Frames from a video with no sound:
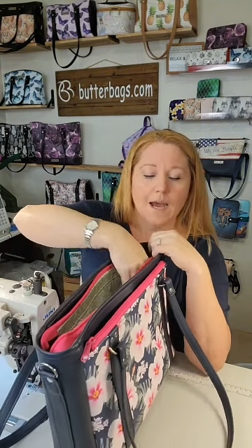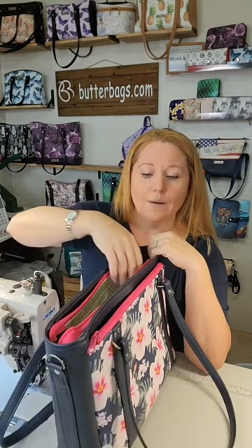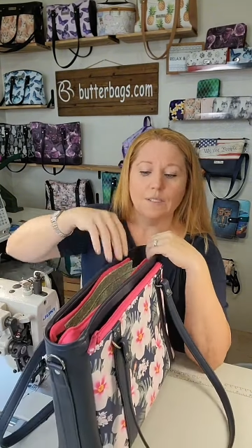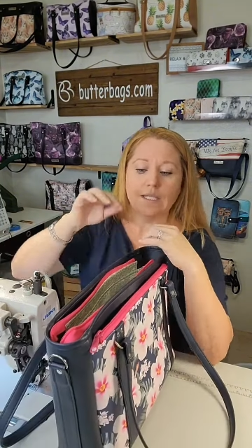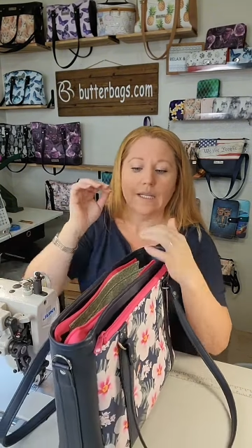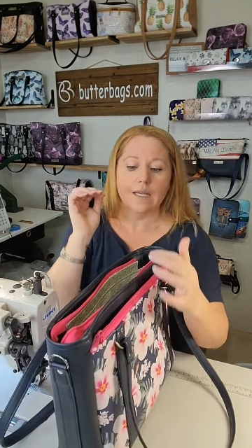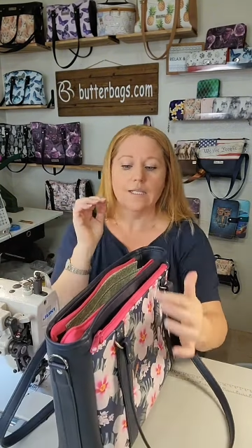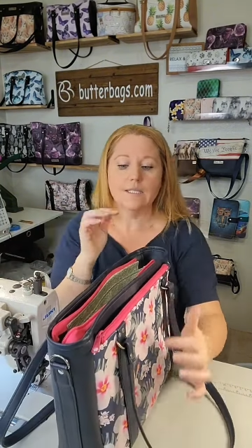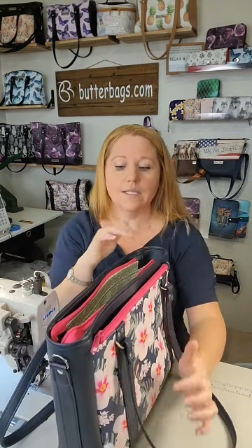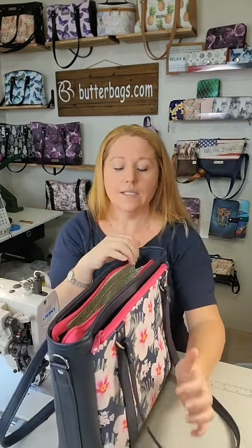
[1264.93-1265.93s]
I would say that
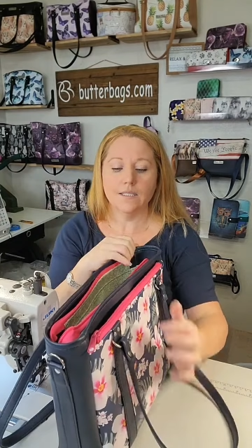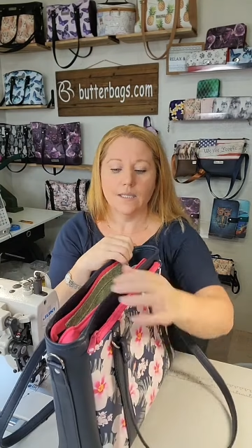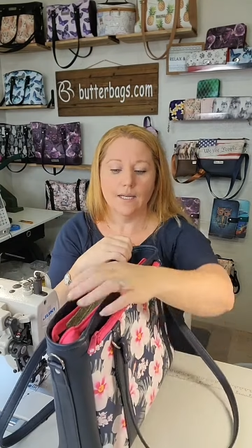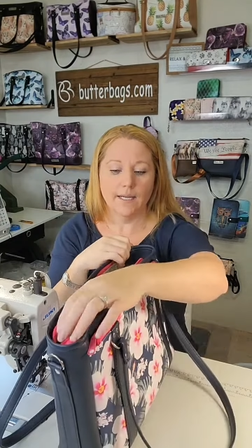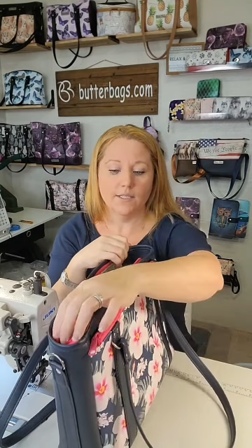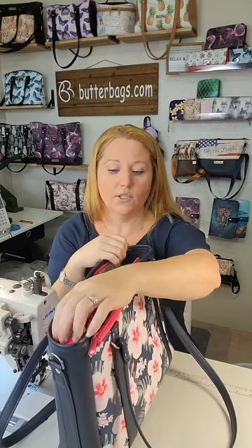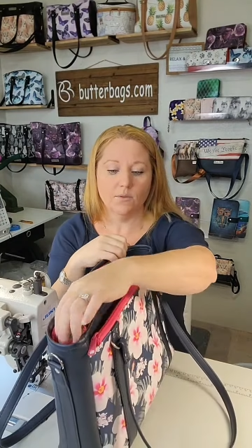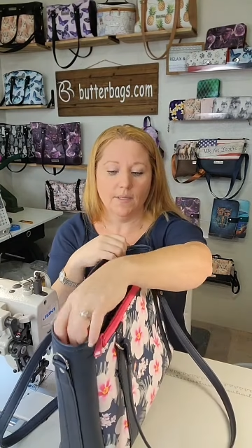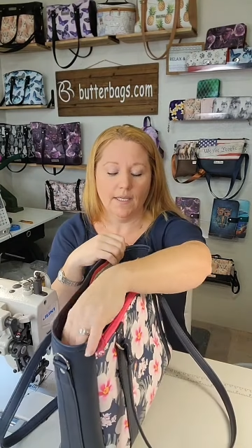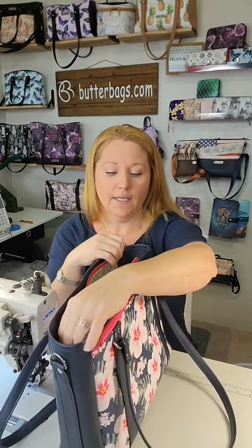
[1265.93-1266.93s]
this is an
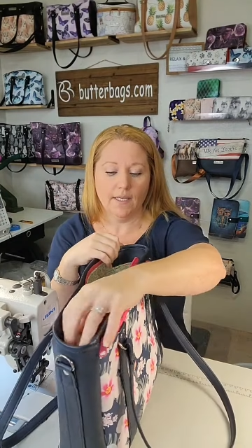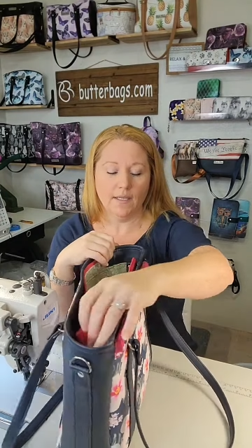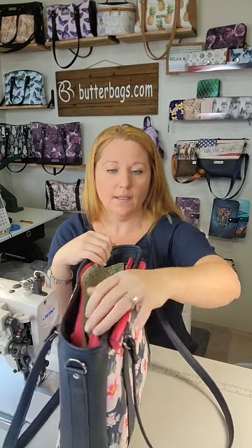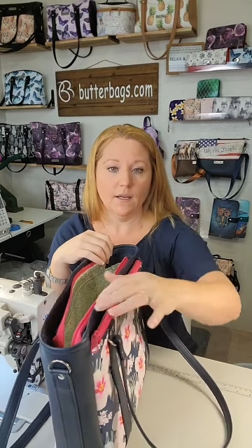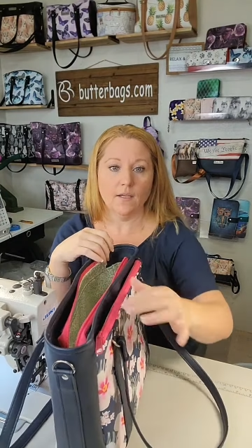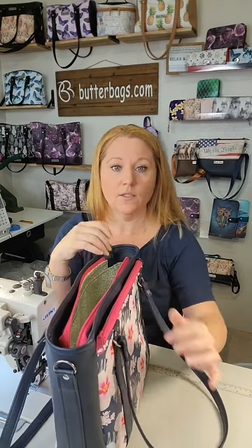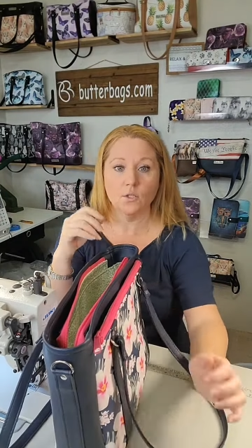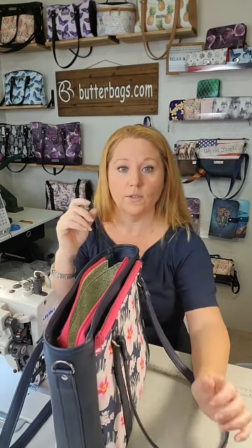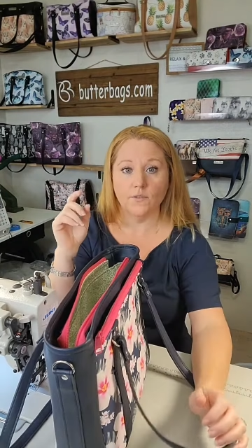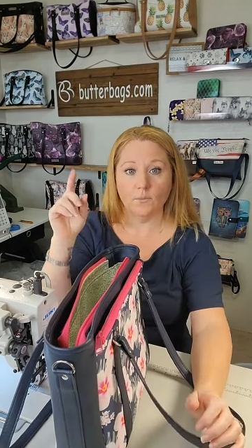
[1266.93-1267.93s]
intermediate.
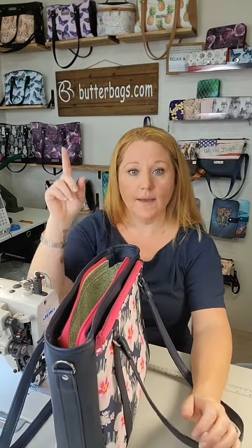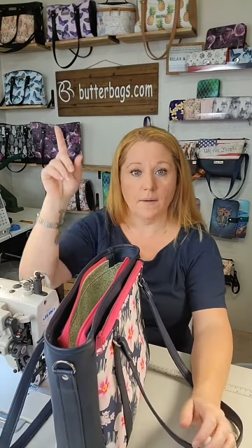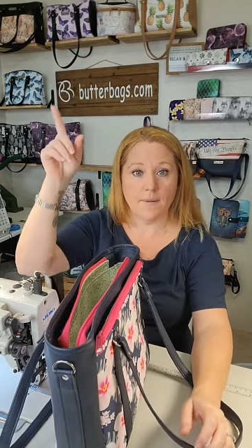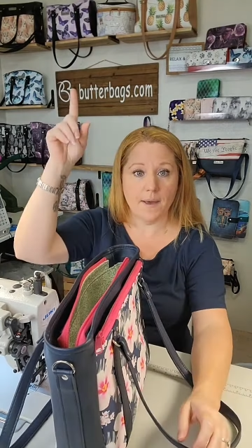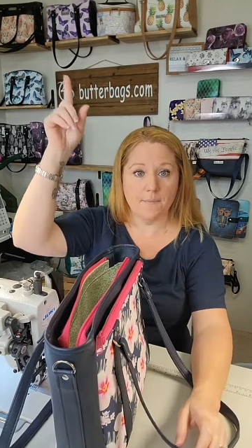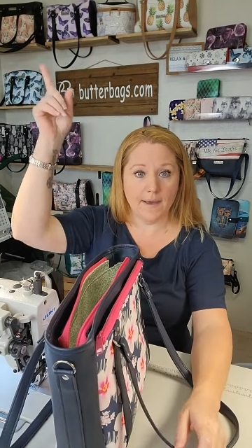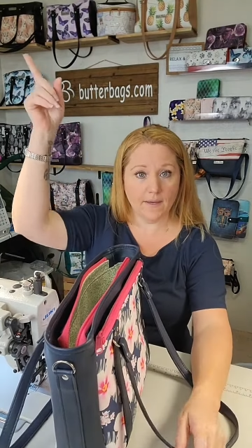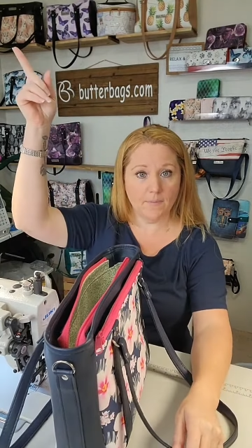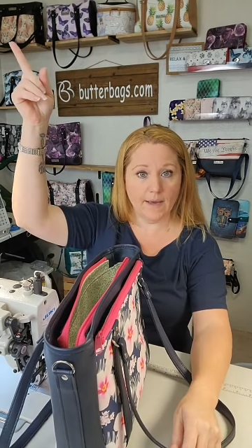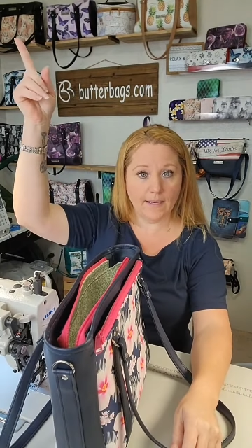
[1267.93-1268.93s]
So if you made my
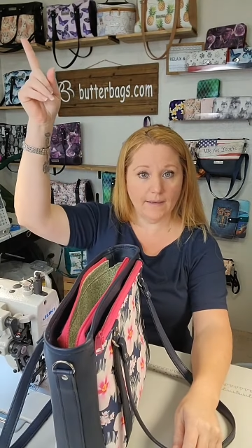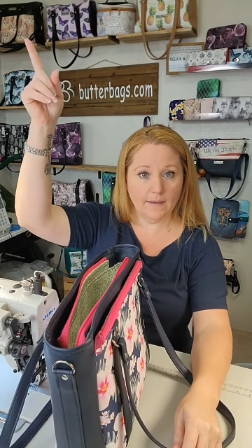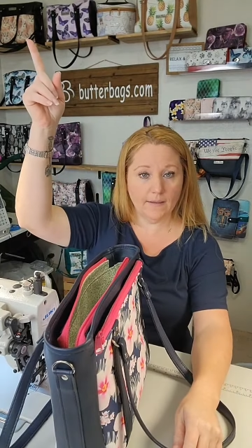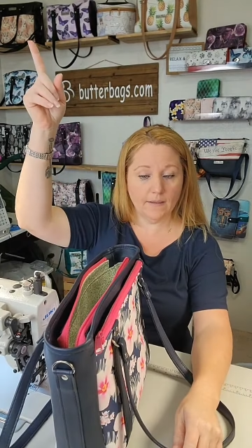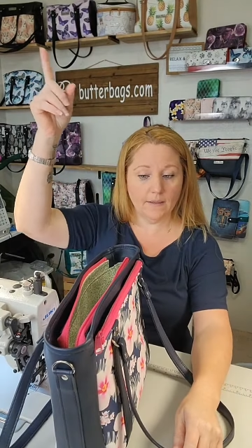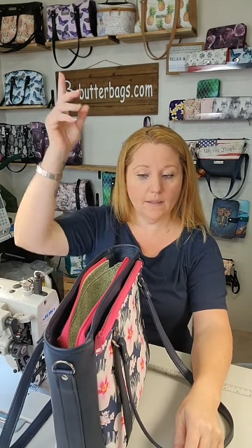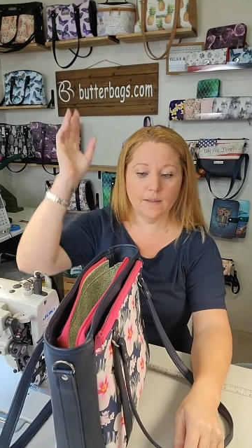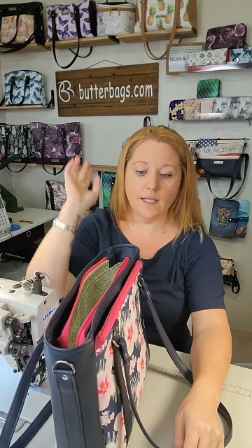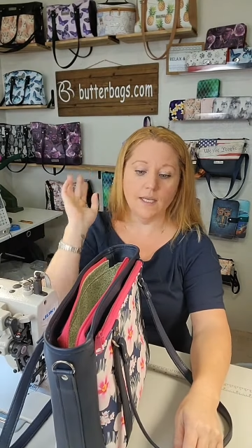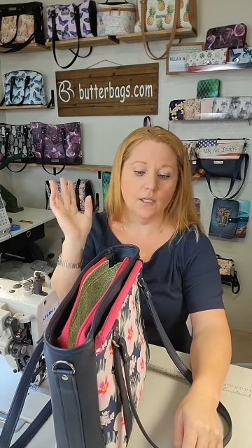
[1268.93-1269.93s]
Becca bag,
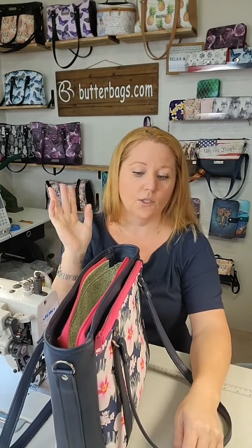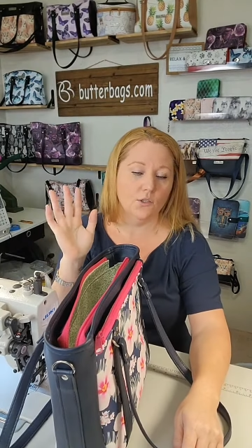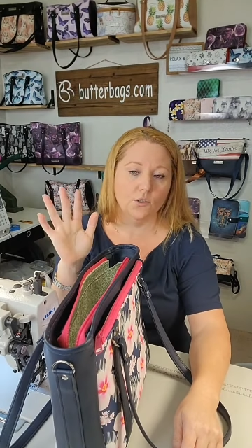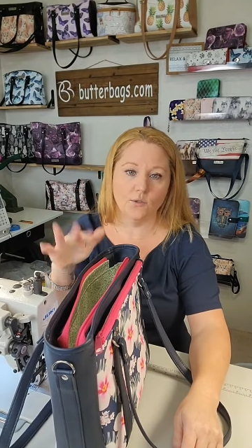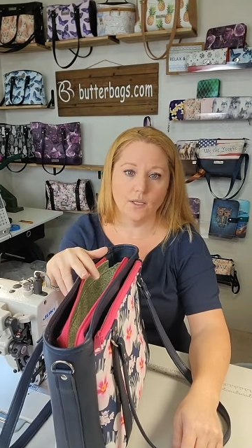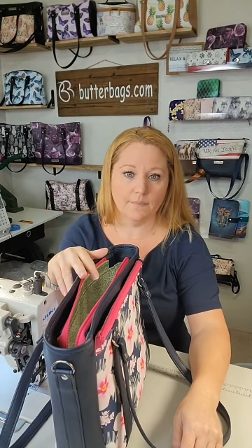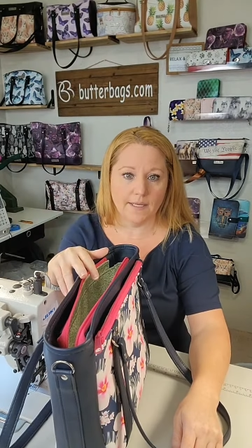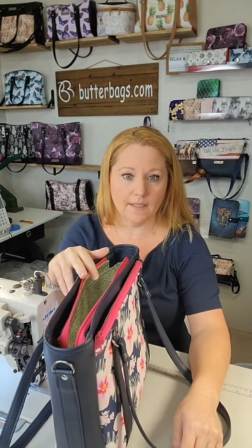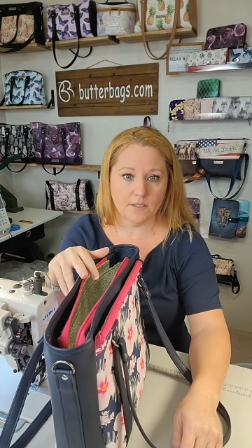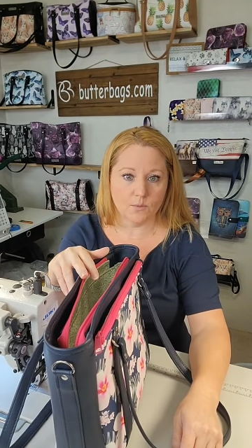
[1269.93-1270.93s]
then you can
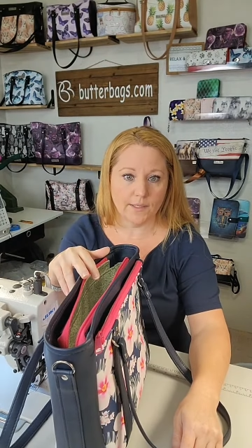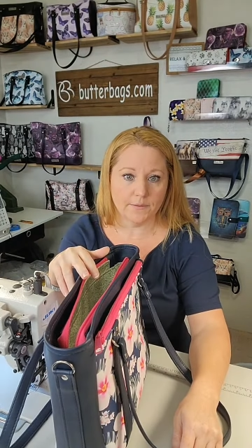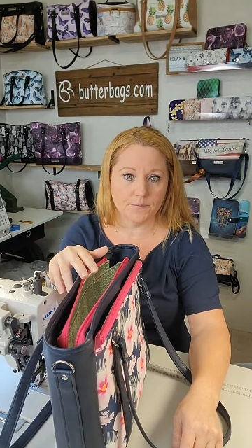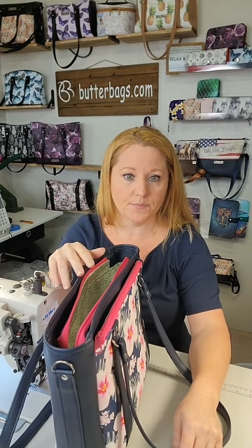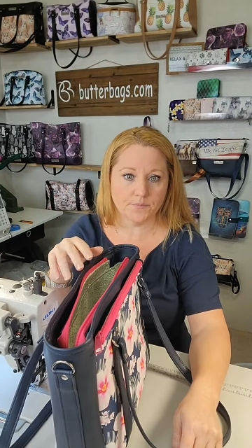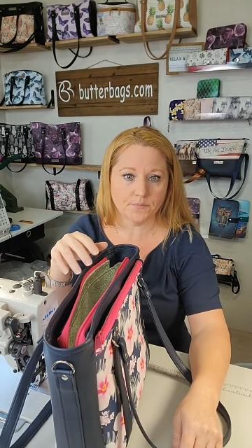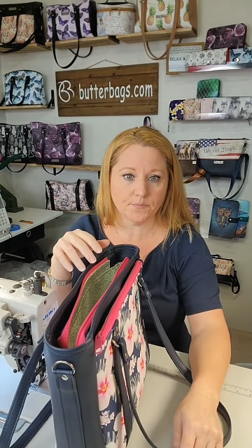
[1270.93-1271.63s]
make this one.